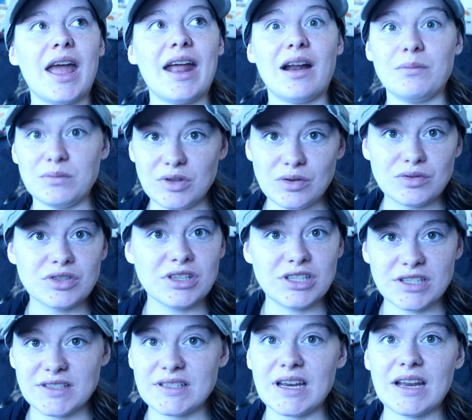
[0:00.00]
And I'm usually
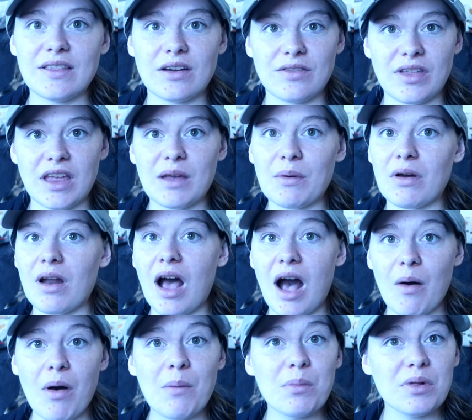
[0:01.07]
just sitting there thinking about
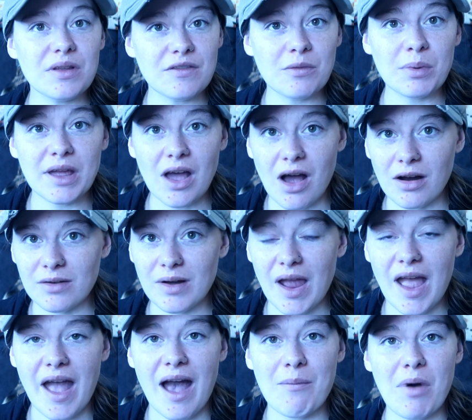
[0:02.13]
how unbelievably
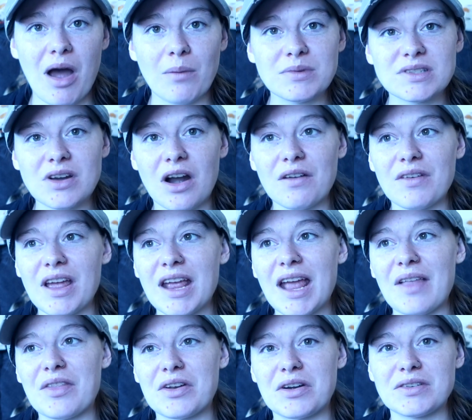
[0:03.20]
hungry I am, how I'm
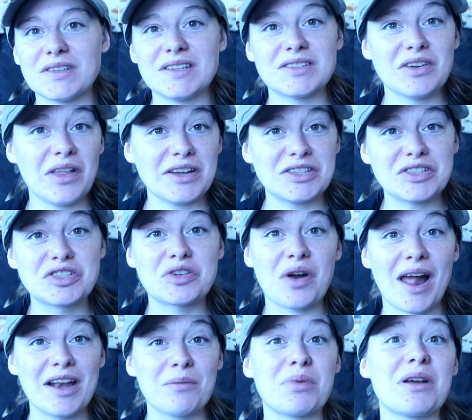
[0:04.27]
starving, and the nurses are like just
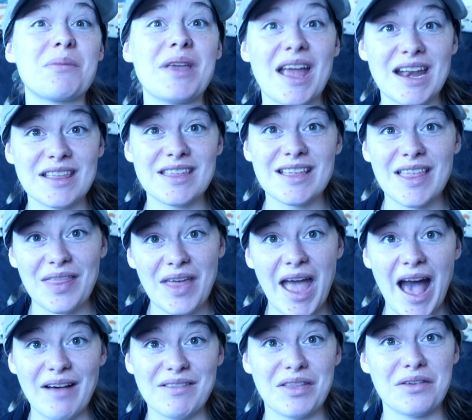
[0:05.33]
trying to bring me anything that they
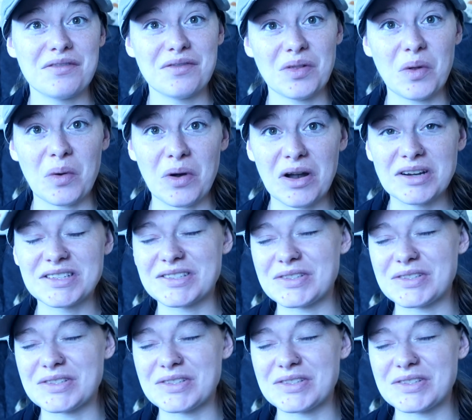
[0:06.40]
have on the floor